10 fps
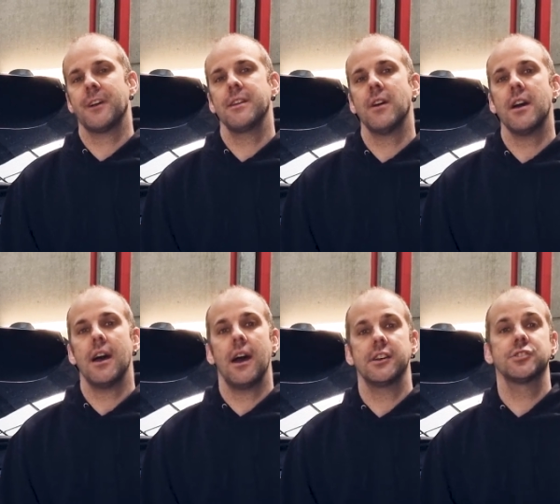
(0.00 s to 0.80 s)
favor,
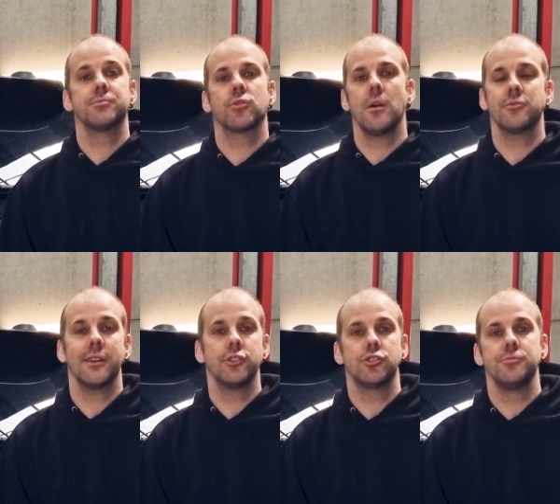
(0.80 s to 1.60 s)
uh, subscribe to our
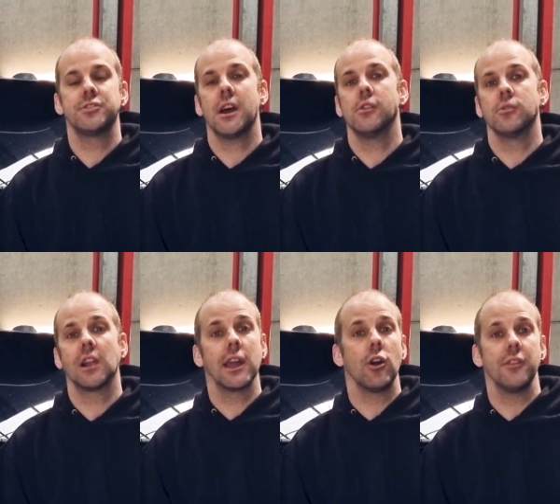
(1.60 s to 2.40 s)
YouTube channel,
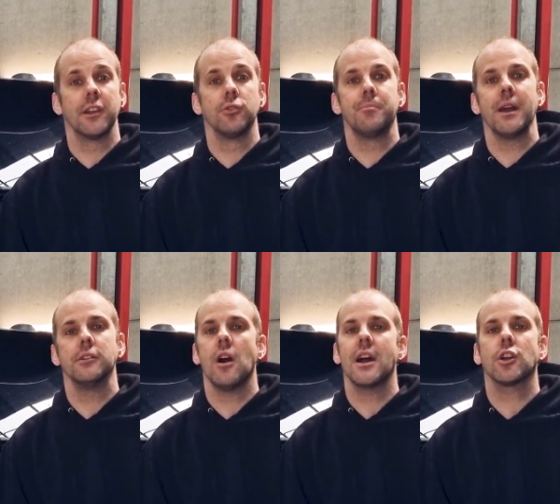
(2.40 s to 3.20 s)
click on the little
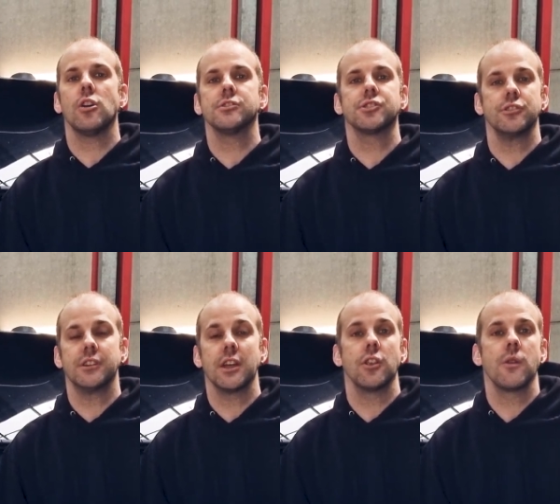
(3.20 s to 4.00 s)
bell icon so you
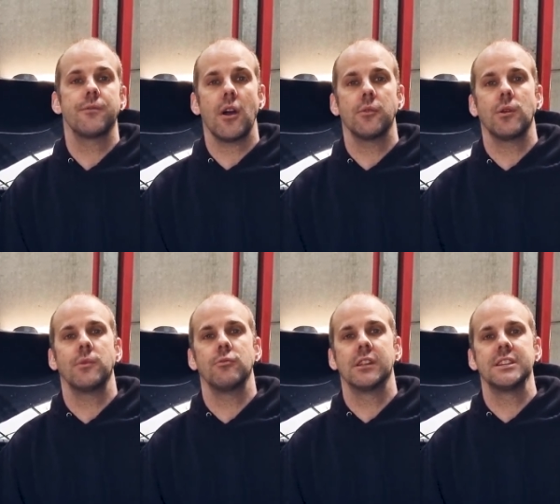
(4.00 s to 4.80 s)
get notified when
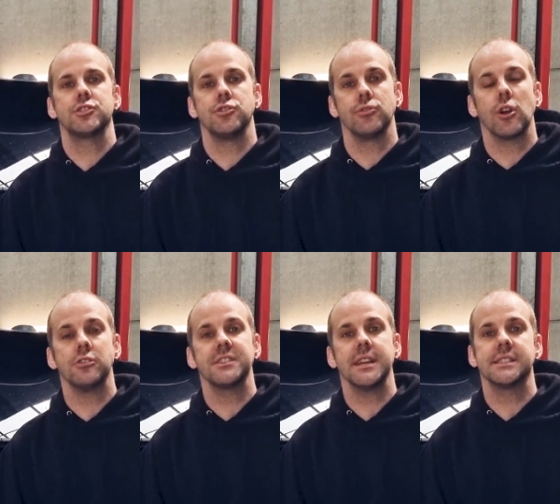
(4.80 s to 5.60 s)
we release new
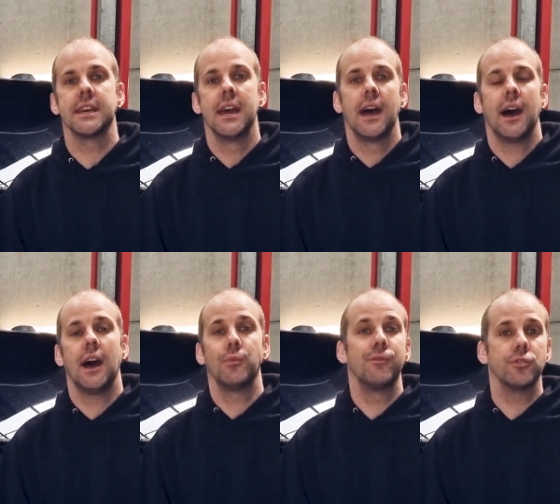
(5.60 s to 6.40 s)
content.
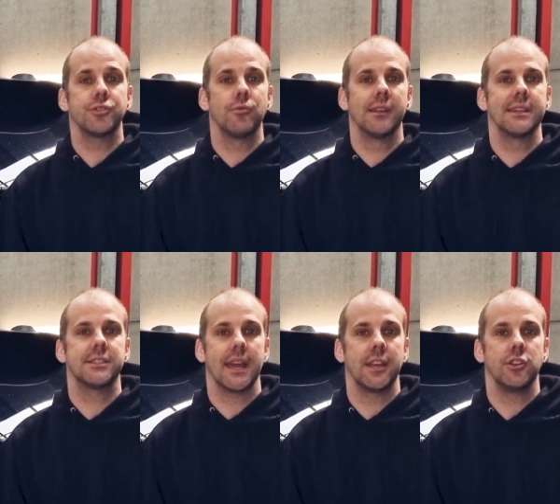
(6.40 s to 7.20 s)
Uh, we've also
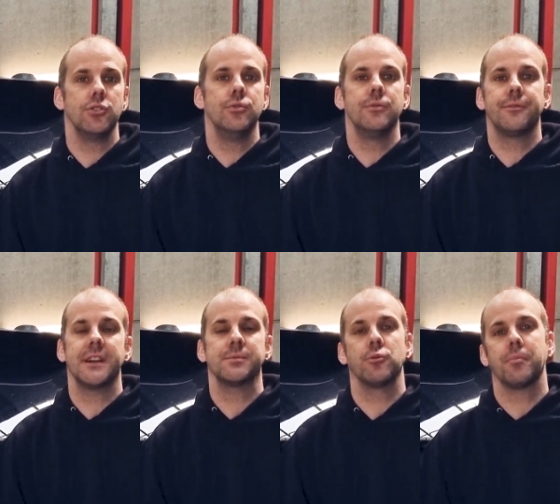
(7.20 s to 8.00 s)
released a new
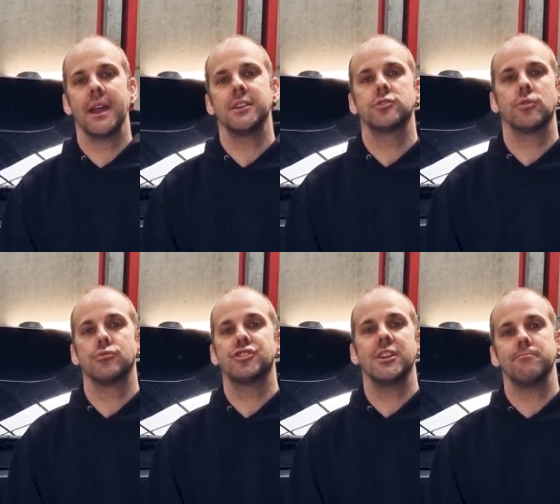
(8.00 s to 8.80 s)
Facebook page
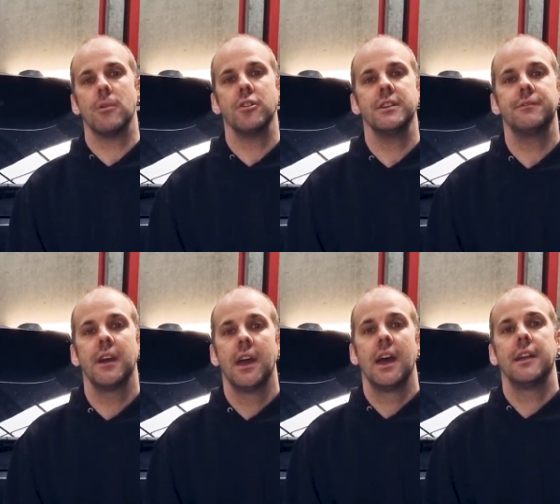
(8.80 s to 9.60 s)
called Jeep Motive.
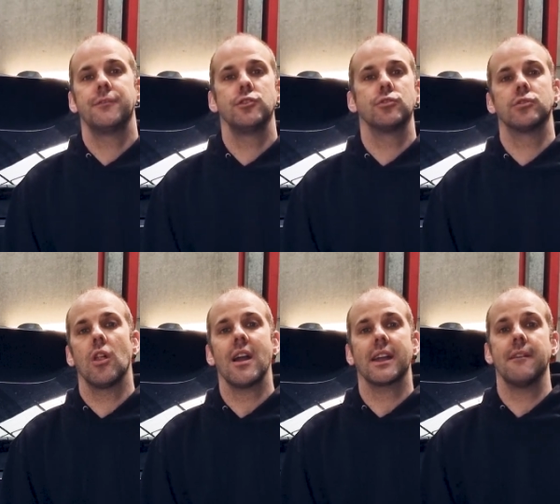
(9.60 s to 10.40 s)
If you could
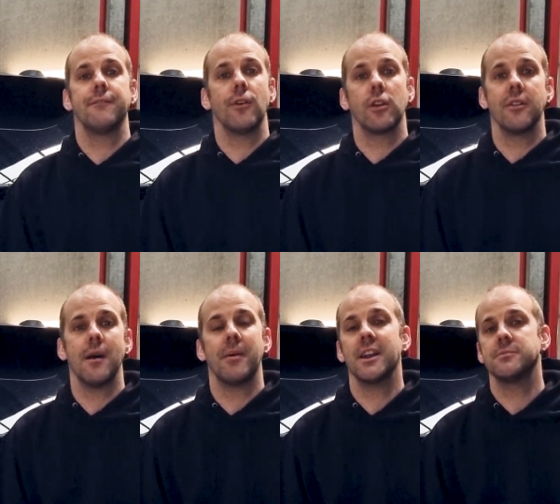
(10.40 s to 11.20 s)
like and follow
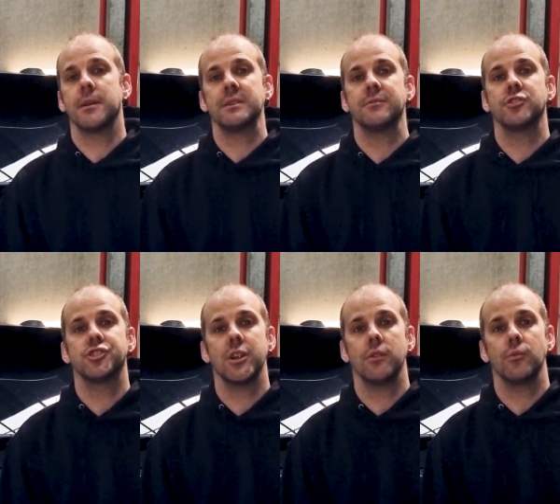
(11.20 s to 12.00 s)
that page, maybe even
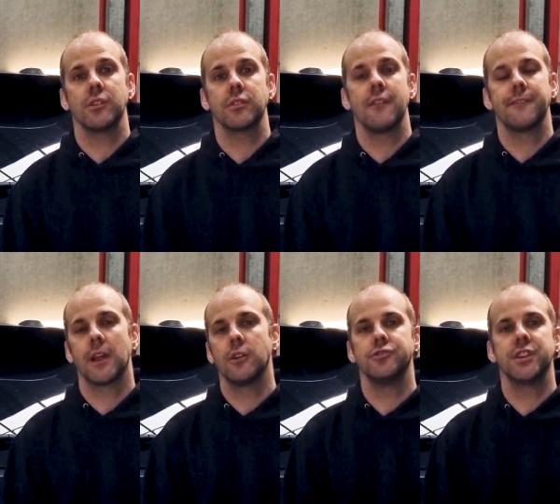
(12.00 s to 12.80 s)
share it with
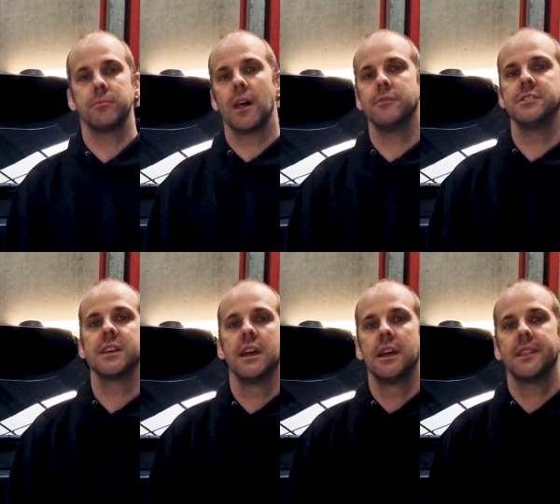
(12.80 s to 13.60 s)
fellow Jeep
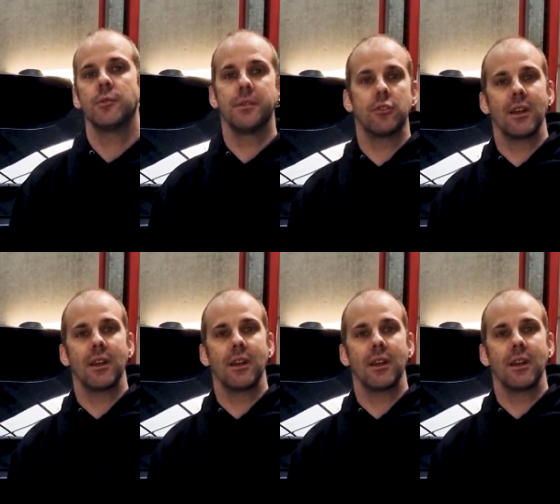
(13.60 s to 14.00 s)
lovers, that would be